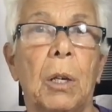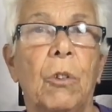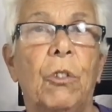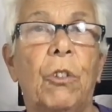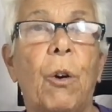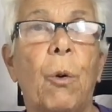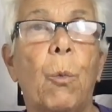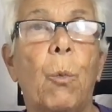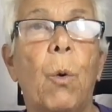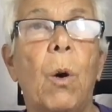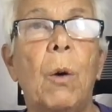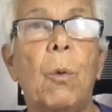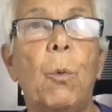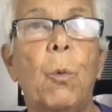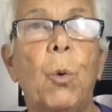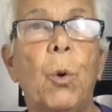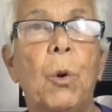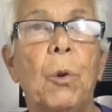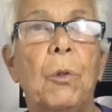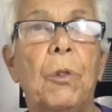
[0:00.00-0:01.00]
So what
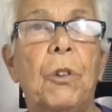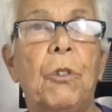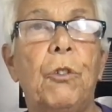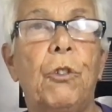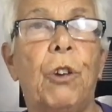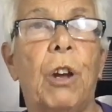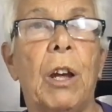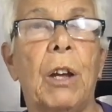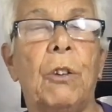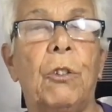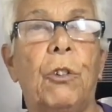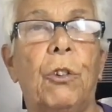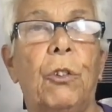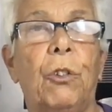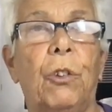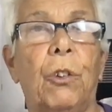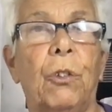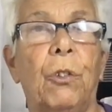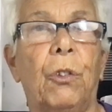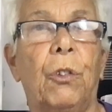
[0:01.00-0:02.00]
were the
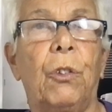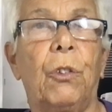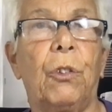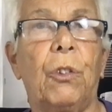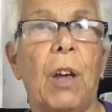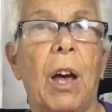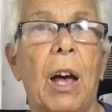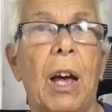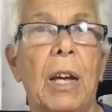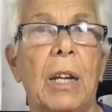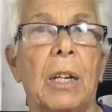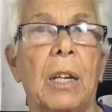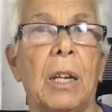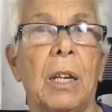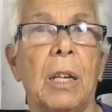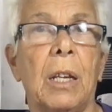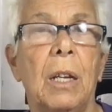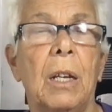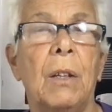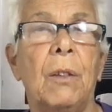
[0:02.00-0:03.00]
changes in
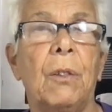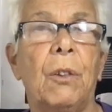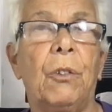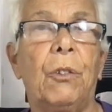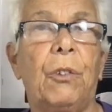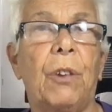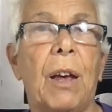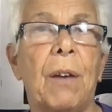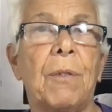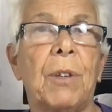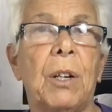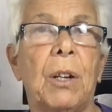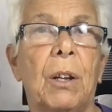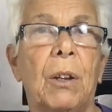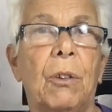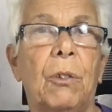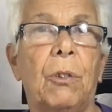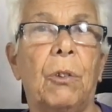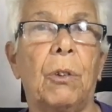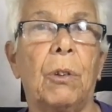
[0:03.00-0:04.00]
society in the
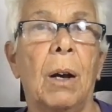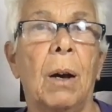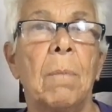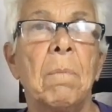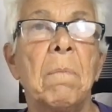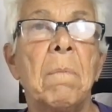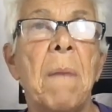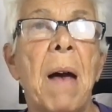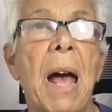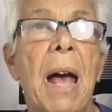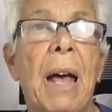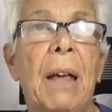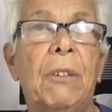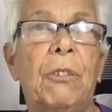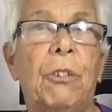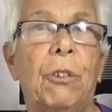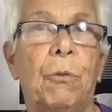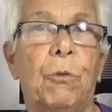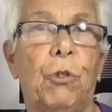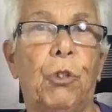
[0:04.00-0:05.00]
70s? A
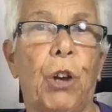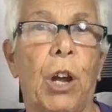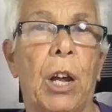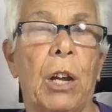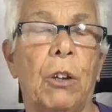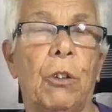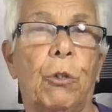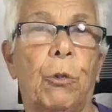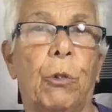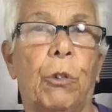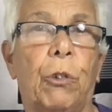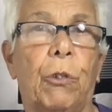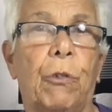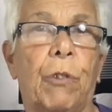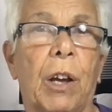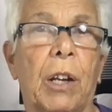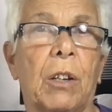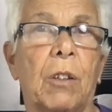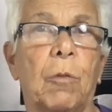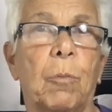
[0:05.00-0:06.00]
massive change was
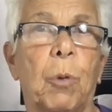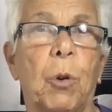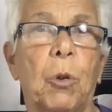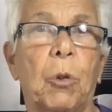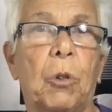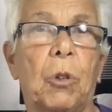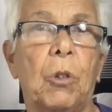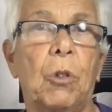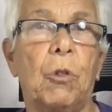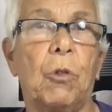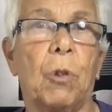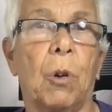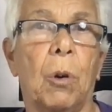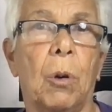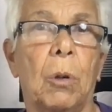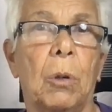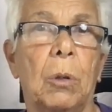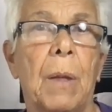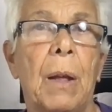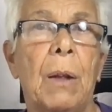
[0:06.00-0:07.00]
effective birth
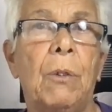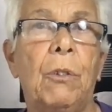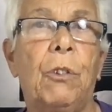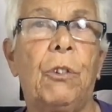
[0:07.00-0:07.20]
control and